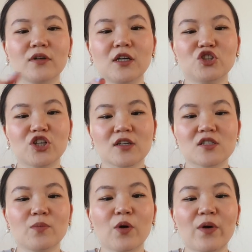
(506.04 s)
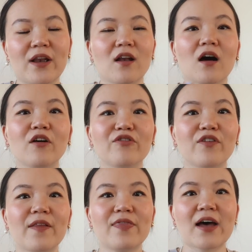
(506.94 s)
adjustable enough
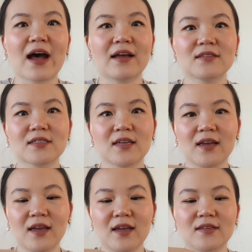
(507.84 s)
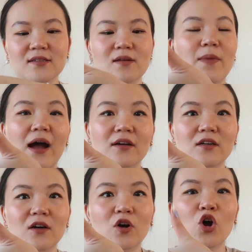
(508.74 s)
that it doesn't
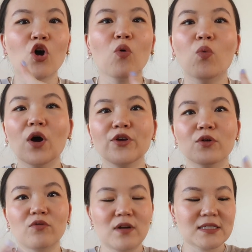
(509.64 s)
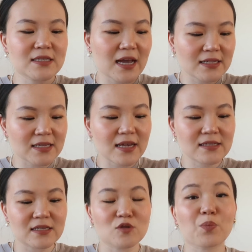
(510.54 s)
matter what your wrist size
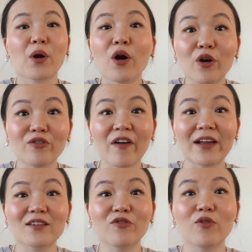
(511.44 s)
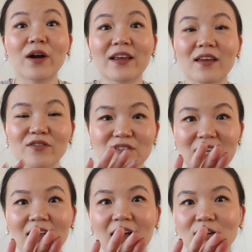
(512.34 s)
is. It's perfect for
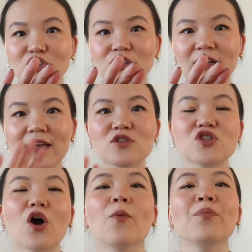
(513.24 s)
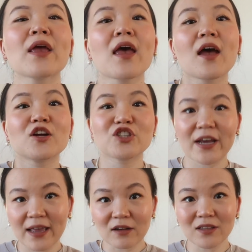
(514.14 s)
gifting actually. So
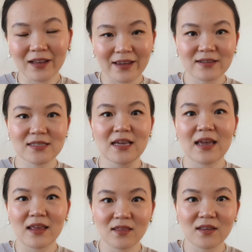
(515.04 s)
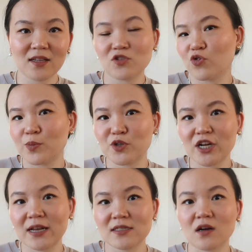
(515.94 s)
check out the links in the
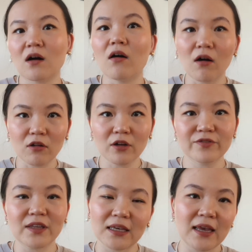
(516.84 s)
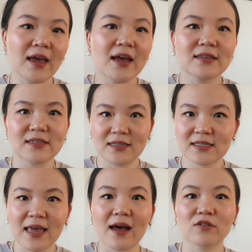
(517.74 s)
description. It's got all of the
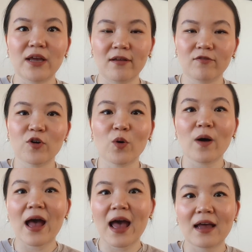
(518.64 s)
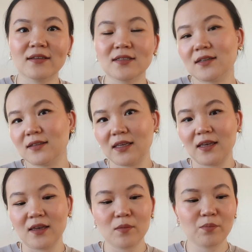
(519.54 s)
discount info and
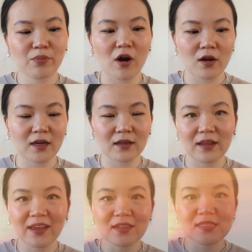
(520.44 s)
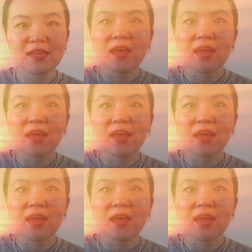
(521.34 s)
the product links.